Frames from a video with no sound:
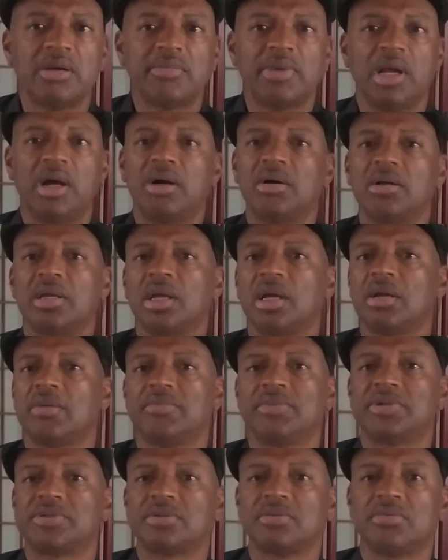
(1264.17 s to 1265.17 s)
me, oh yeah,
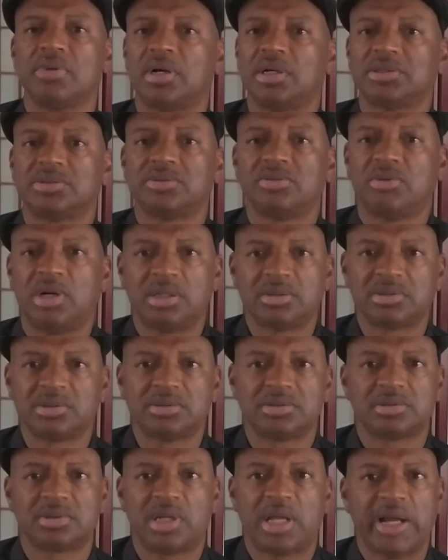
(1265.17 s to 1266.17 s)
Mr. Ross
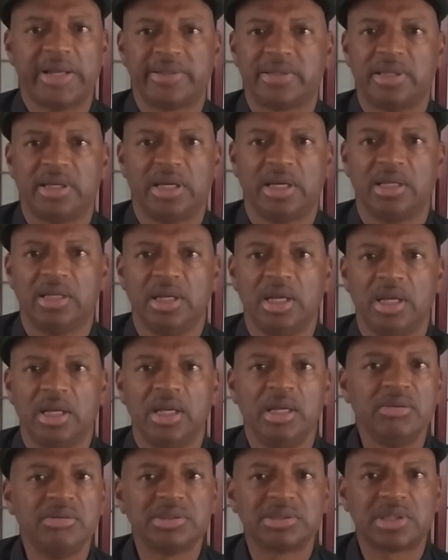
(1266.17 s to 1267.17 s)
Walters like that.
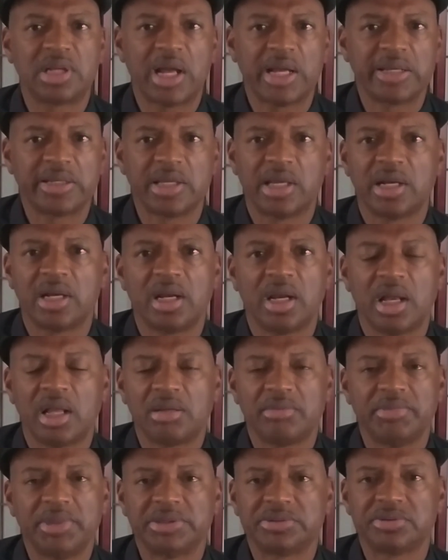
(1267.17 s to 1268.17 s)
He was like that in
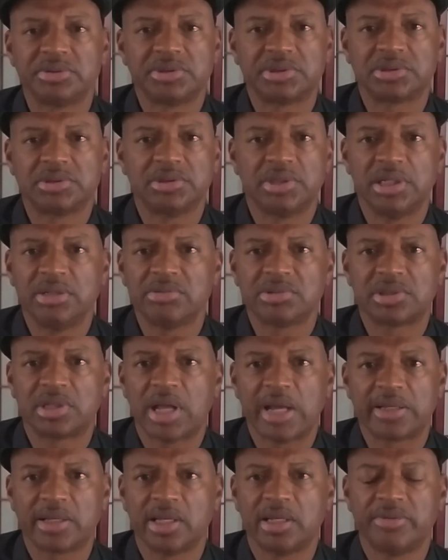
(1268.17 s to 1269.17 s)
elementary school. He was
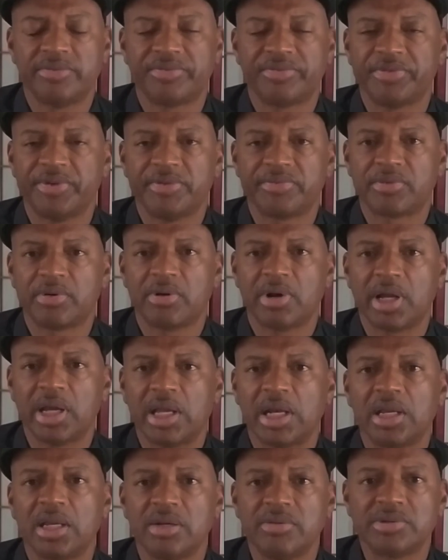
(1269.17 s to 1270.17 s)
like that in 5th grade,
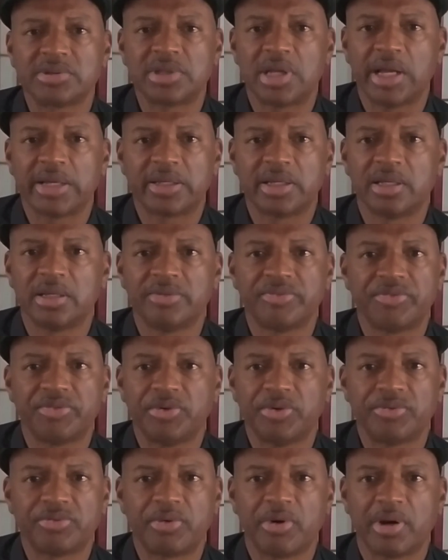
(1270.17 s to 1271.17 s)
and he was like that in
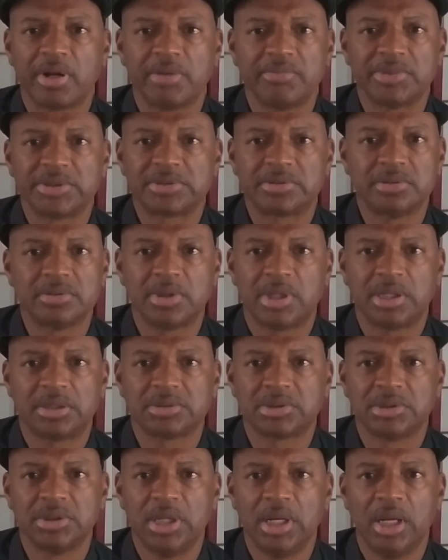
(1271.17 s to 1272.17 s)
4th grade, Mr. Ross.
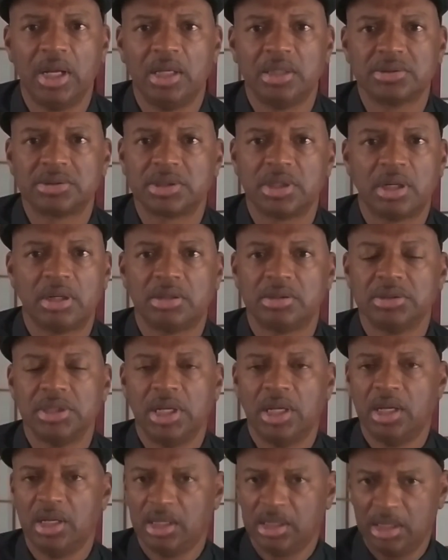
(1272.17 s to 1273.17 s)
So,
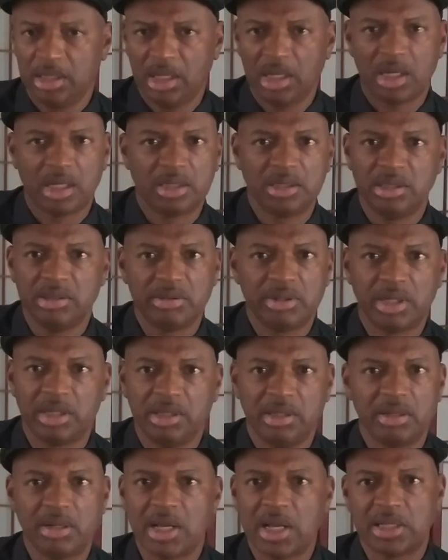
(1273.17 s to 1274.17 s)
yeah,
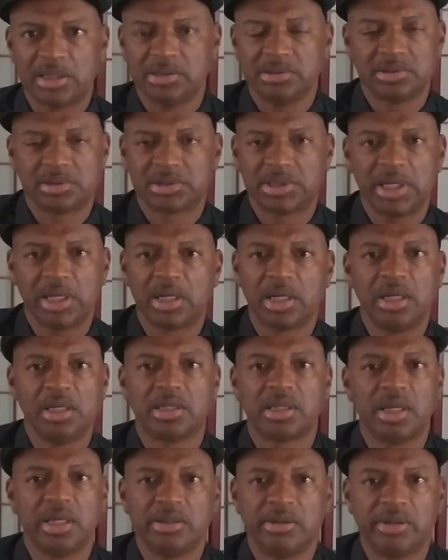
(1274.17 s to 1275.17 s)
you're not saying
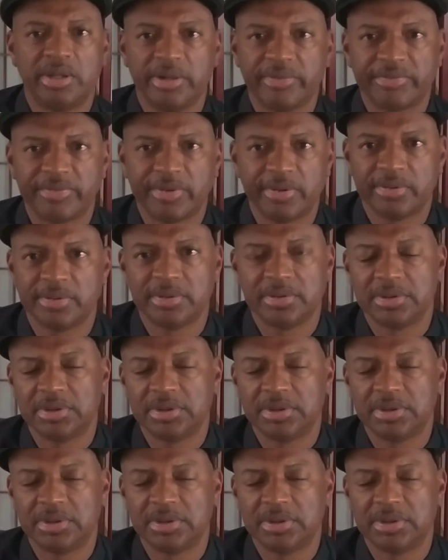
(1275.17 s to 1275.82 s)
anything different,